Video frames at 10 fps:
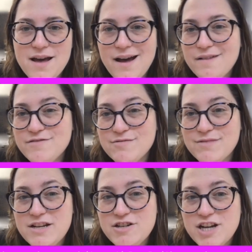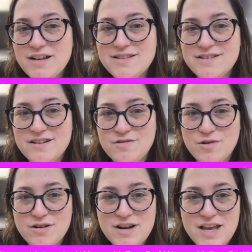have to readjust in
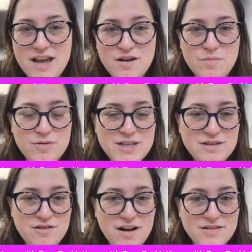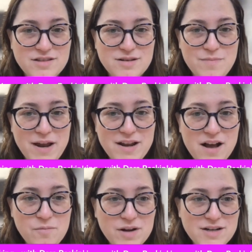order to get your points across, depending
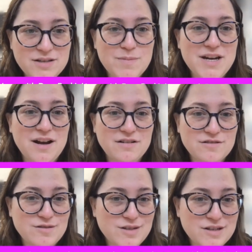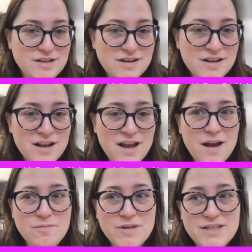on what has been understood
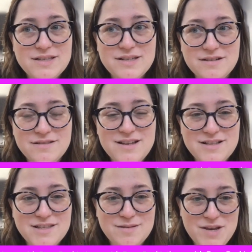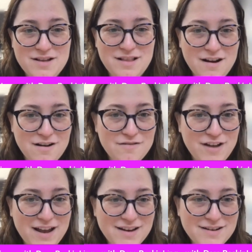and what still needs to be
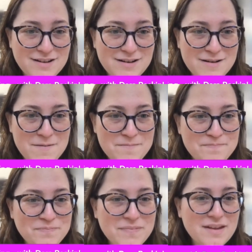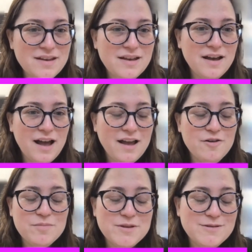clarified. I
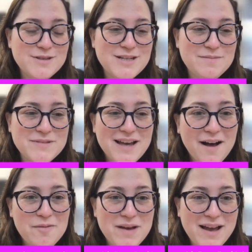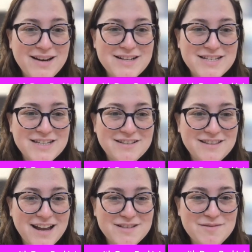hope those tips help. And until
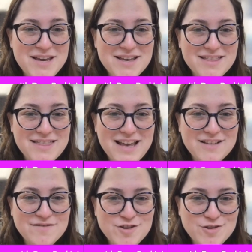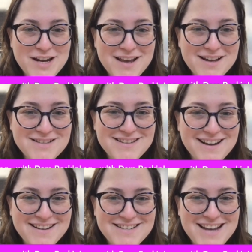next week, thanks for joining us
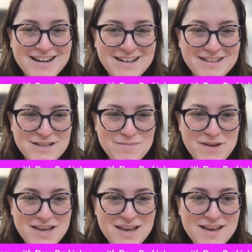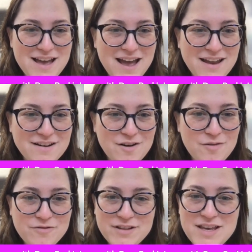on Technically Speaking. And
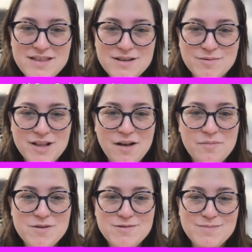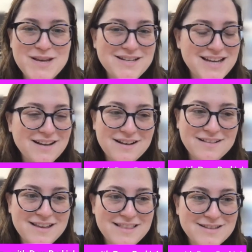hopefully, these will help you speak
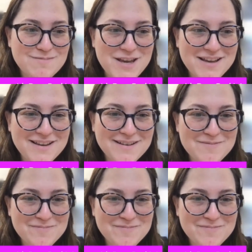technically this week.